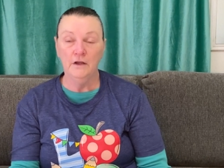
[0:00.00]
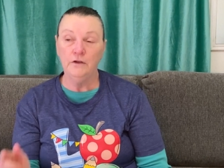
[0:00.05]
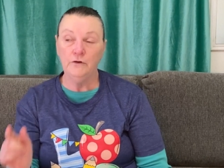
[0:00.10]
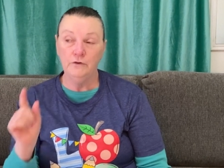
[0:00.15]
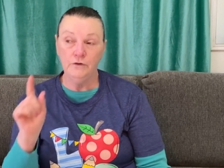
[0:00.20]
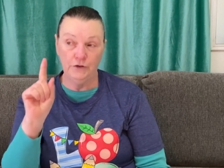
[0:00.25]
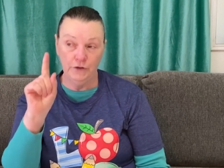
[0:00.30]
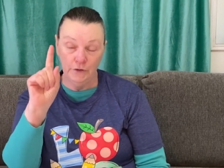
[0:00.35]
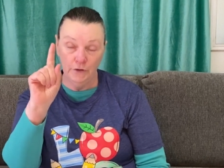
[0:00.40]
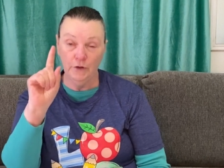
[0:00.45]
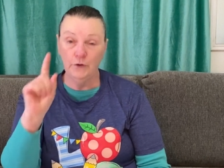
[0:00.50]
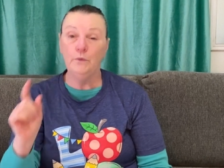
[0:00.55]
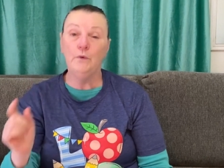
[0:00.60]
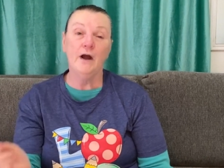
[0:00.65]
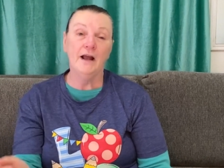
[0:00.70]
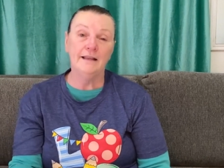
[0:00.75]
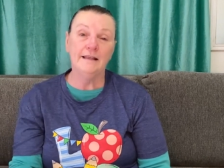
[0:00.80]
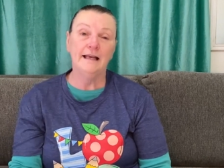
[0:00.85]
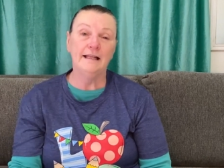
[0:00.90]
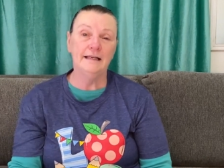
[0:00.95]
Do you know
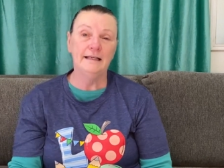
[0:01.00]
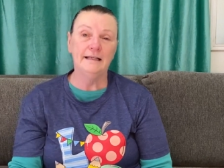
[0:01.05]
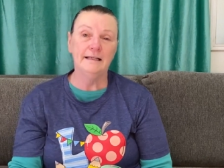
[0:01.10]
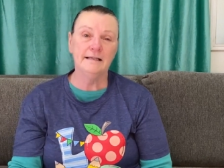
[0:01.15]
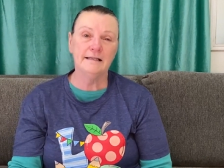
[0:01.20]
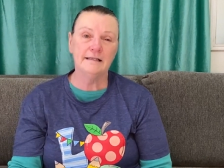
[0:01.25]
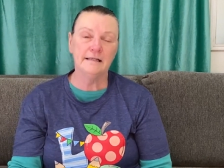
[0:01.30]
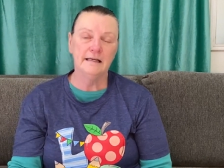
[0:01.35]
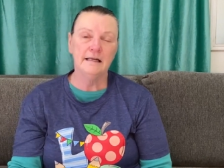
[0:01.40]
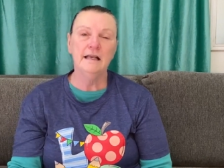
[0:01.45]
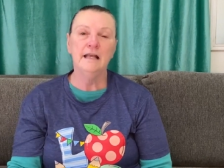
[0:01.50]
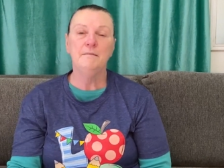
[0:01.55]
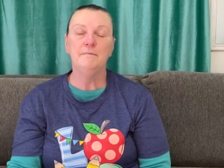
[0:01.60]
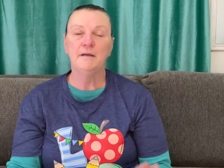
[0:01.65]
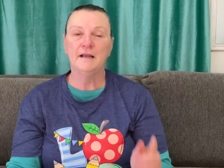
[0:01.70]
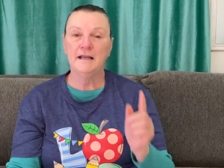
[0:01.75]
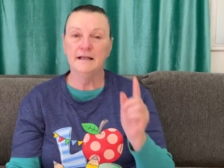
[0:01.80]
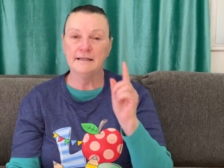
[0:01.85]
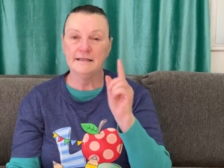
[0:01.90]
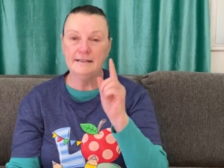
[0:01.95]
why that is?
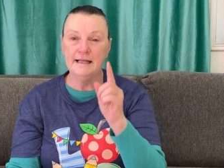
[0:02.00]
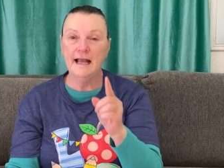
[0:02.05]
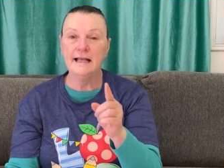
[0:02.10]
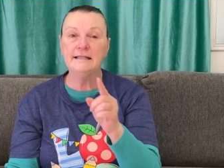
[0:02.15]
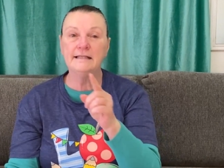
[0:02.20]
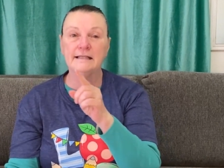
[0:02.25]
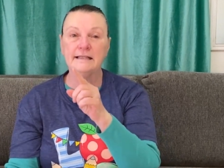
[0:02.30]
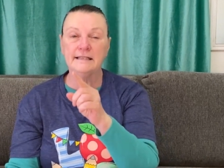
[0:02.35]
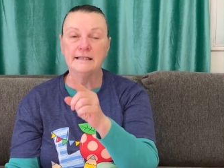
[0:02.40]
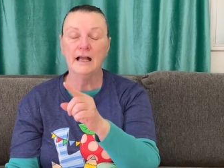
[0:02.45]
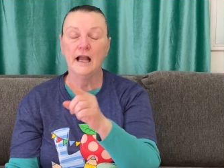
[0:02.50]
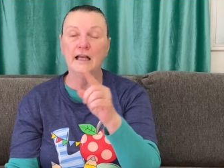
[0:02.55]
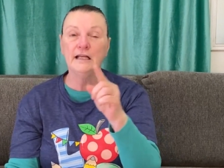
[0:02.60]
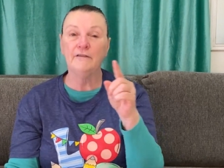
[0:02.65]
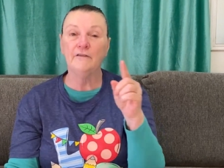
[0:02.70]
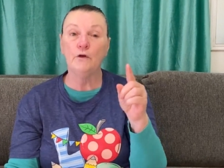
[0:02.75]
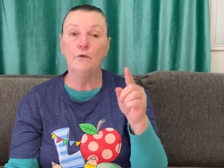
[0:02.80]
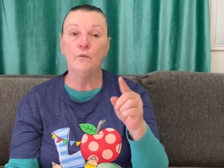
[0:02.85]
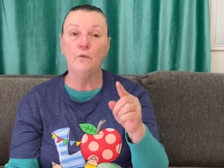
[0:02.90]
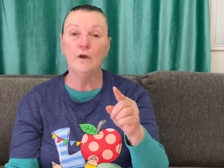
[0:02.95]
Because that's a sign of
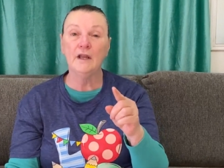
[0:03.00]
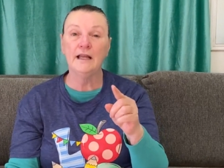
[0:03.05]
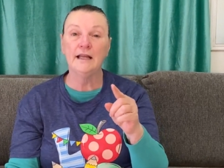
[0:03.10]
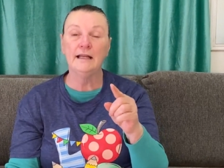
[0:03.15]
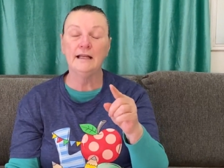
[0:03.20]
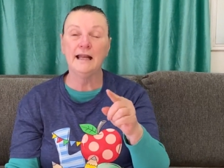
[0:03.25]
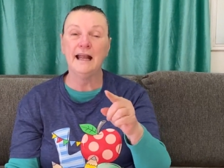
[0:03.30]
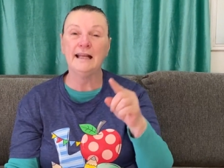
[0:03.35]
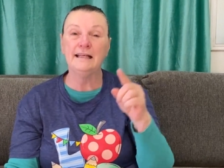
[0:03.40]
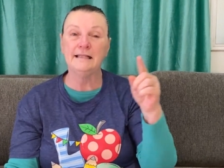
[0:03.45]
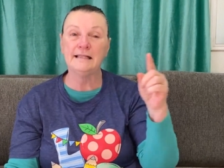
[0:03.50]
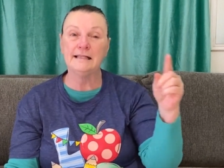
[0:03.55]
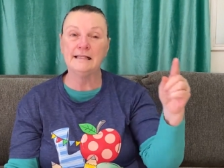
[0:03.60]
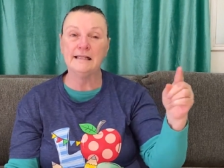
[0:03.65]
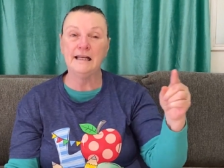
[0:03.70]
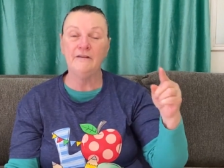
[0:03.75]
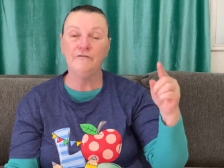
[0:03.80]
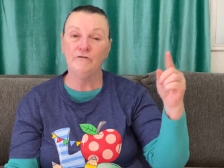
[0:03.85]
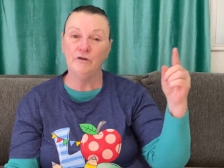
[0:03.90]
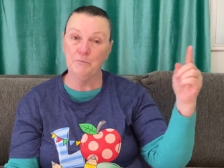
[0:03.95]
a wicked and
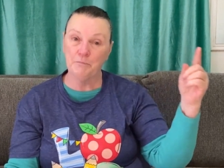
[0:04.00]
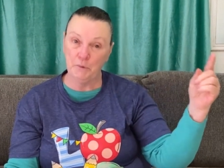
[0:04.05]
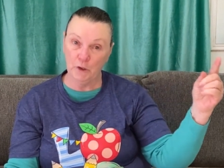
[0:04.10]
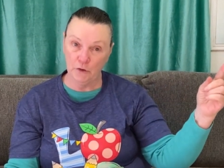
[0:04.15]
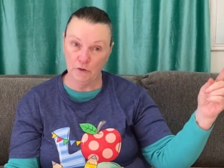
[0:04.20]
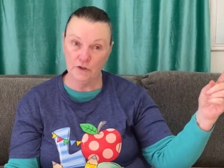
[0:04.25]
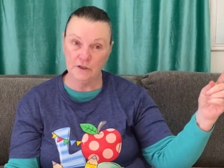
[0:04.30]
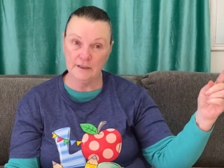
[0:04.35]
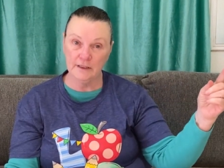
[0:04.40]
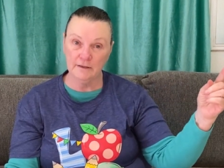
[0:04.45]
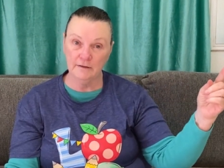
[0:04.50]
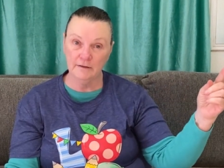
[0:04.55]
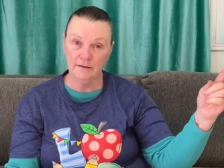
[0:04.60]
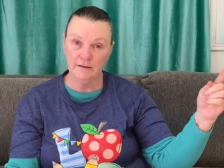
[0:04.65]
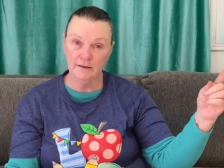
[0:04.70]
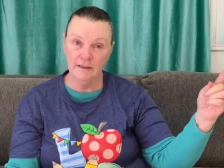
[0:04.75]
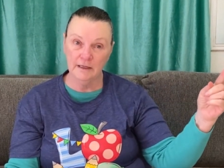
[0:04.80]
deceitful person.